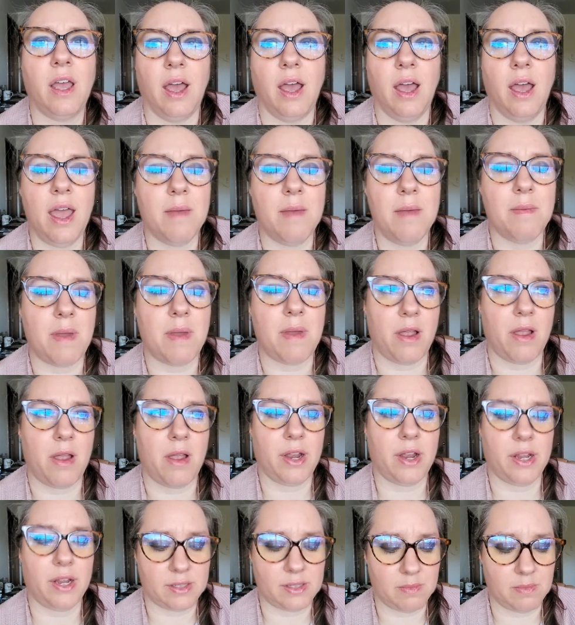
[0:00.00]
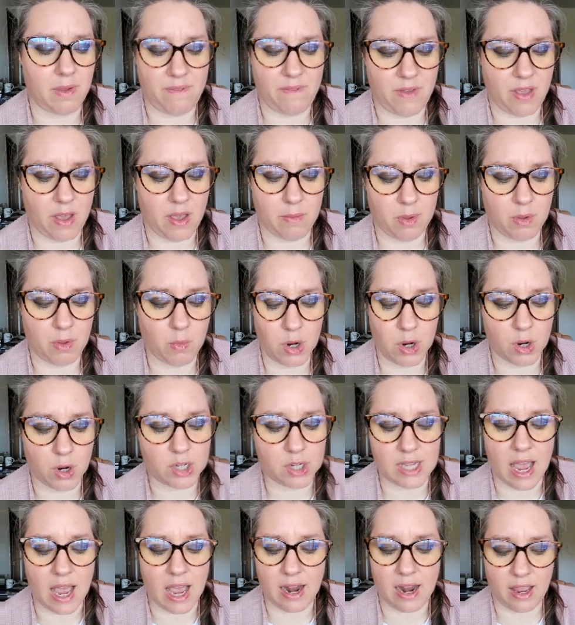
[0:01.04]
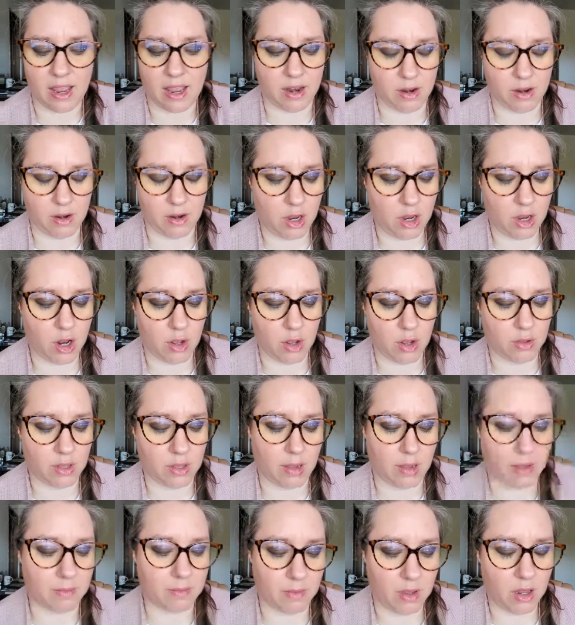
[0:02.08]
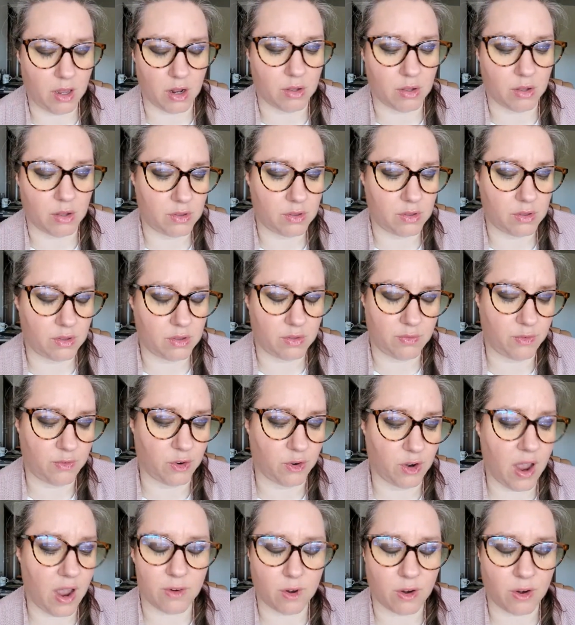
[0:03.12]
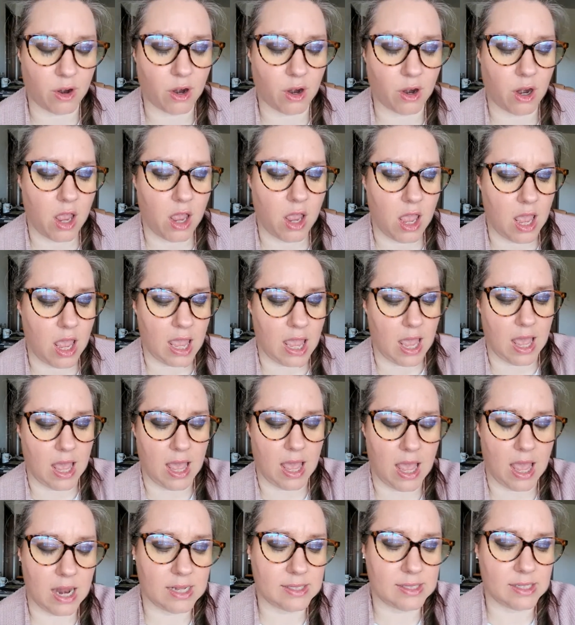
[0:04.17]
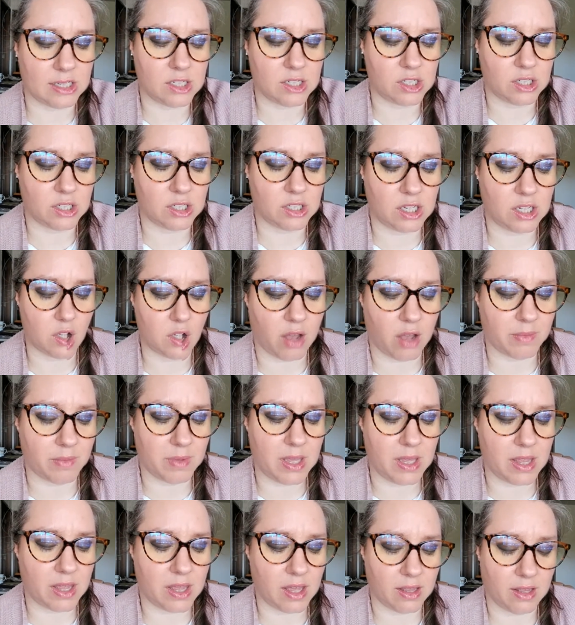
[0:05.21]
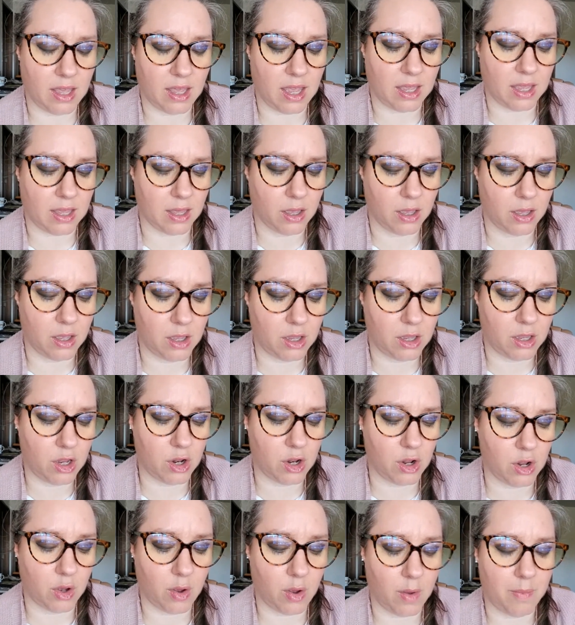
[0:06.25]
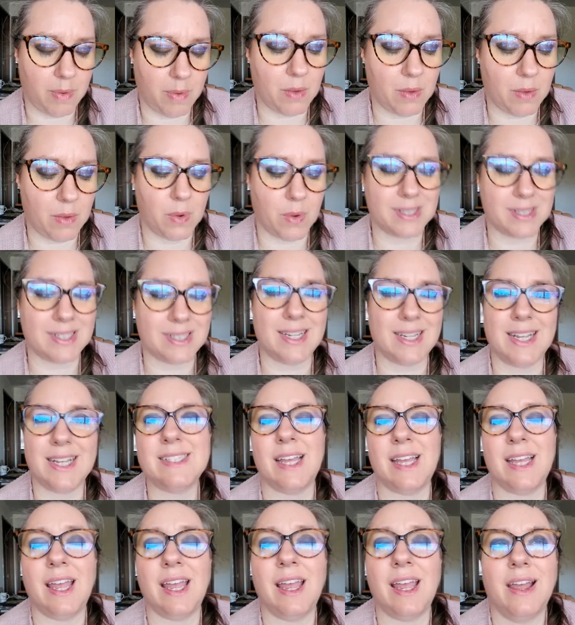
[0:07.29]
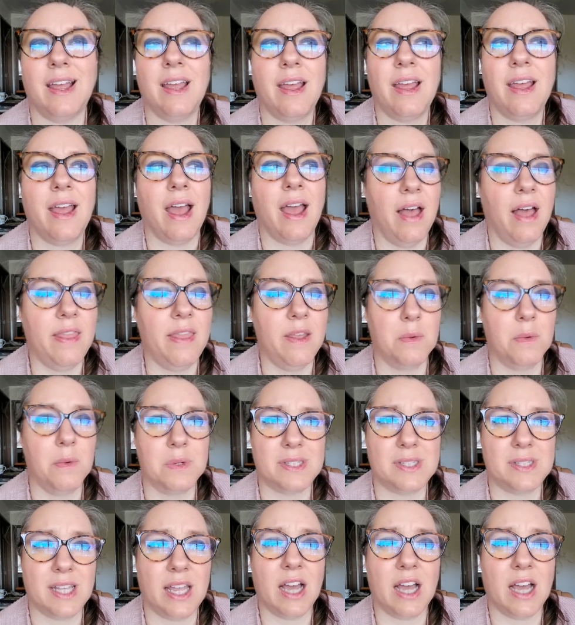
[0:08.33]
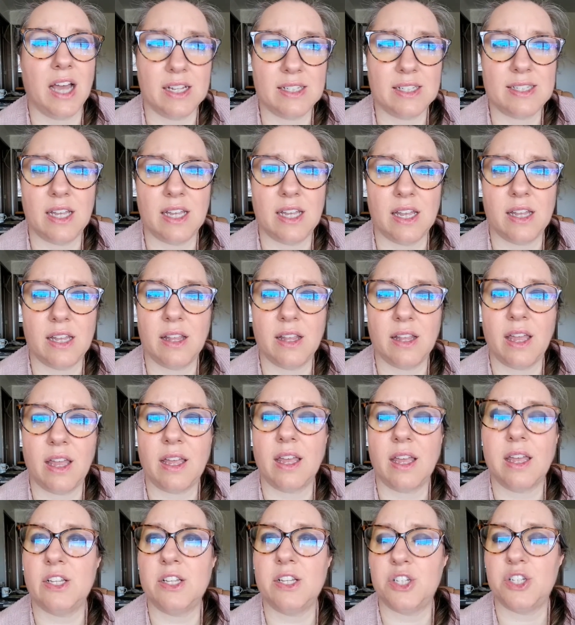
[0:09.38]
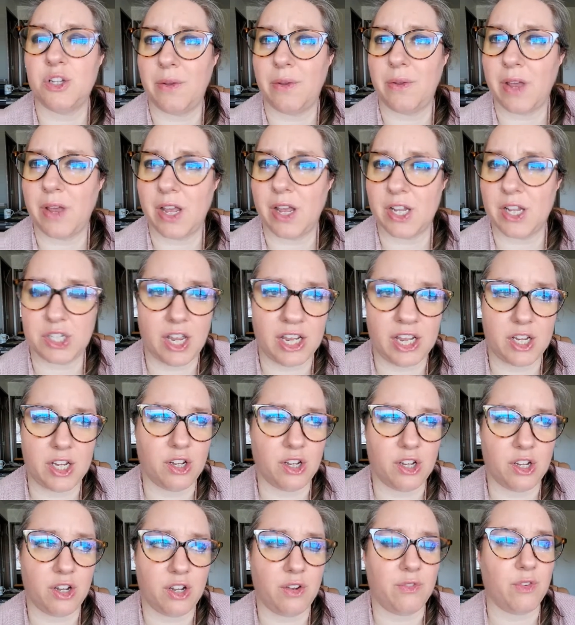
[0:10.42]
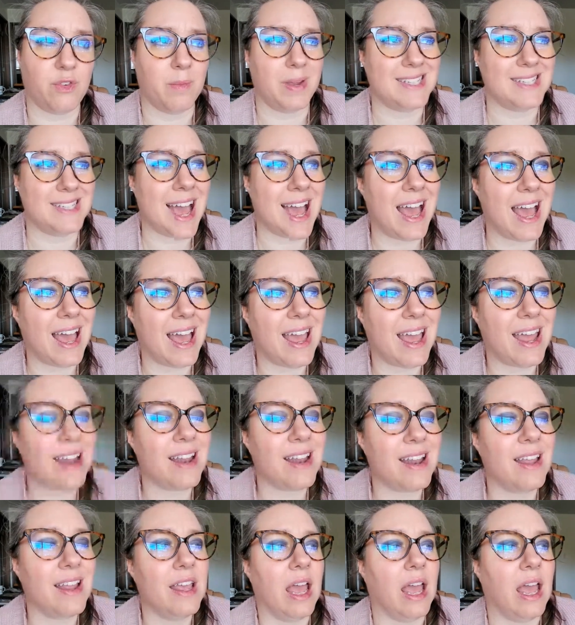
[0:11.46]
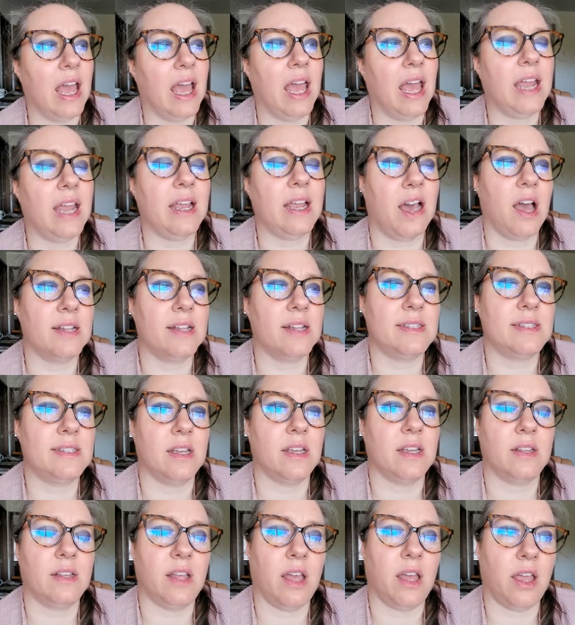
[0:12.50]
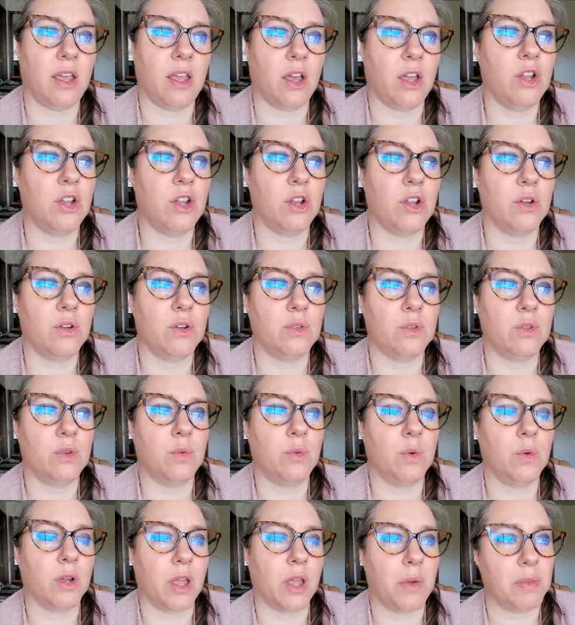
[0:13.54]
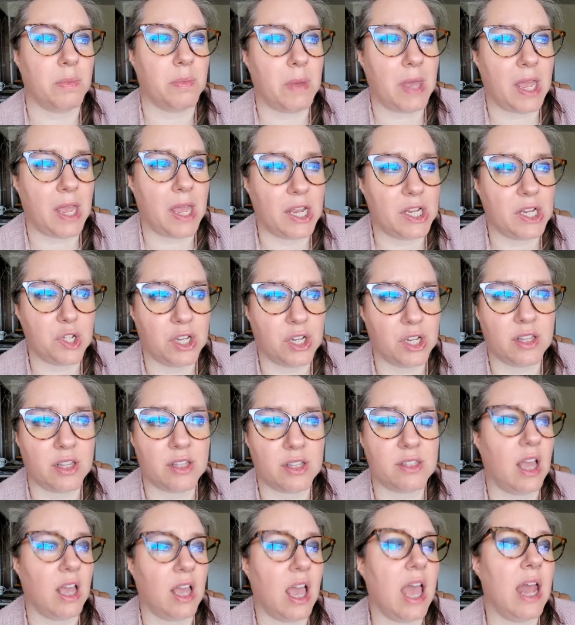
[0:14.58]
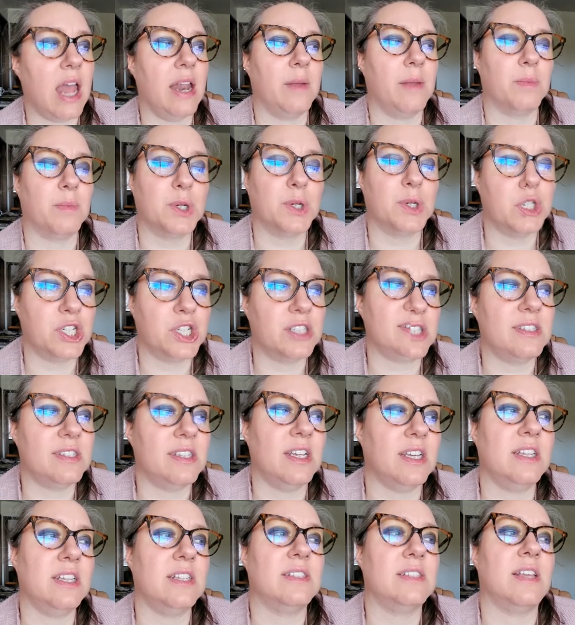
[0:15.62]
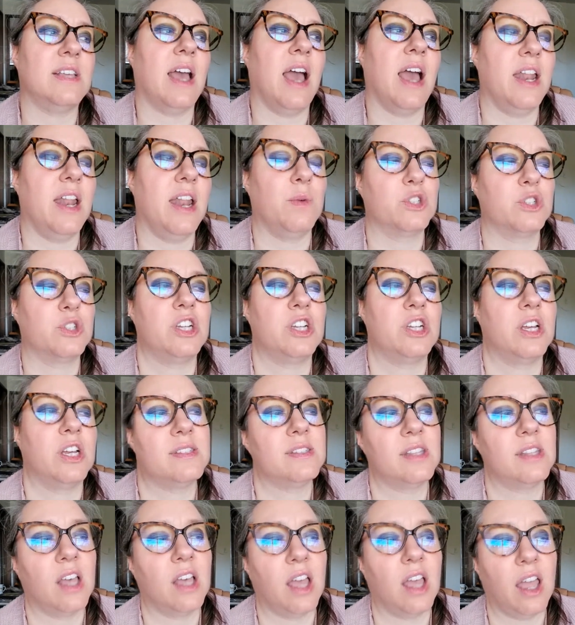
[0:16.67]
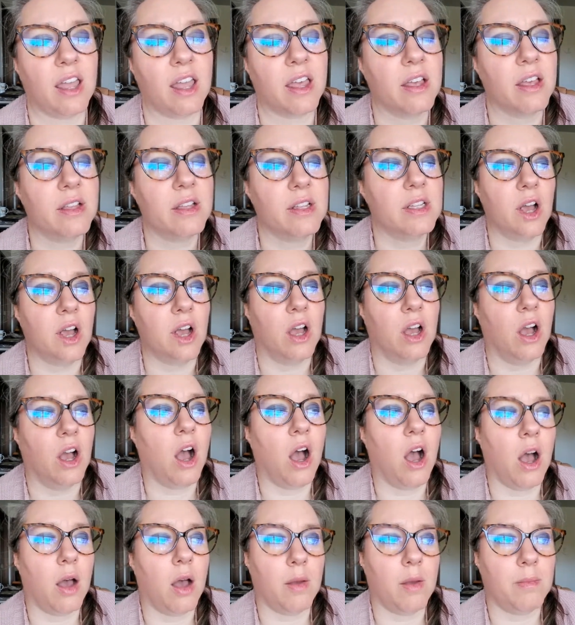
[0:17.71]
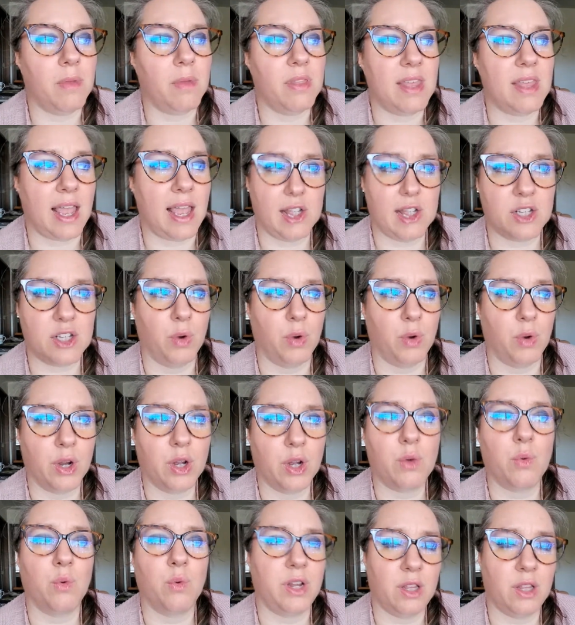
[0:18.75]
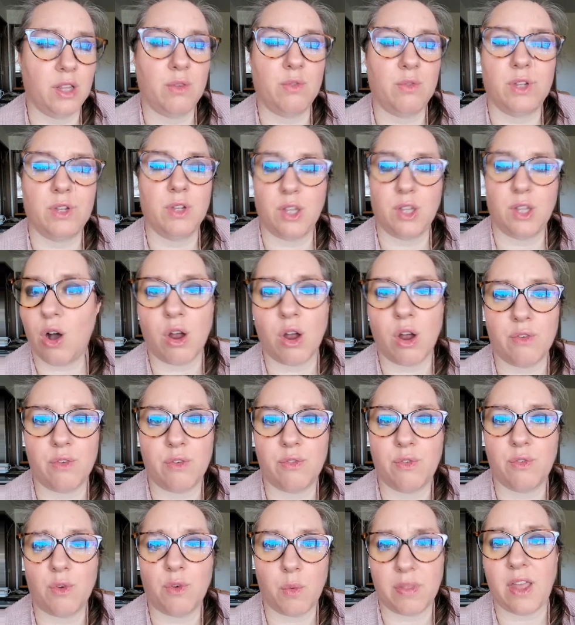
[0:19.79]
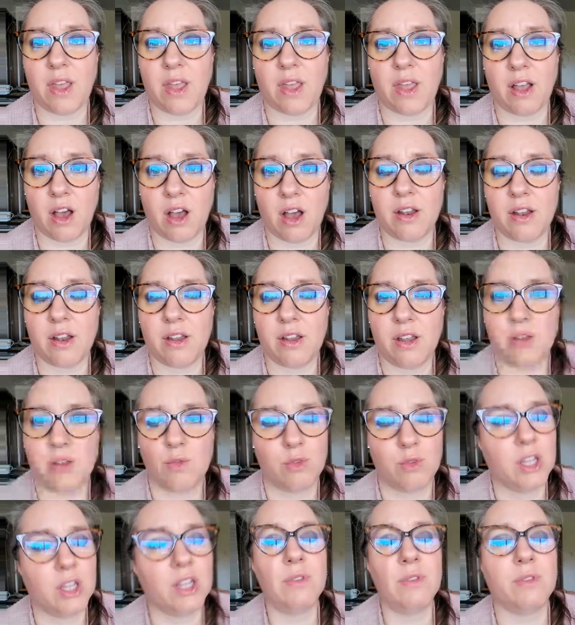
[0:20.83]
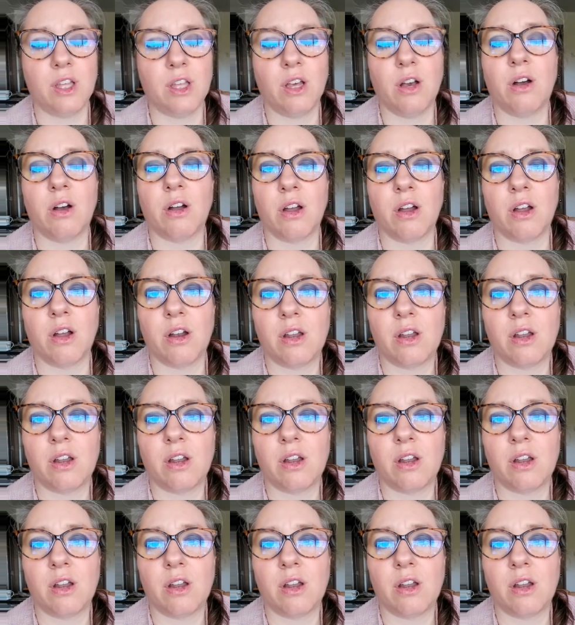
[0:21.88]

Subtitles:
And my parents, my family worked at it, forever. And essentially it taught me that but it wasn't easy. And there was constant continuing education for my dad, and constant working with patients and emergencies. And it was just they had to work really, really hard for what they got. Really, really hard.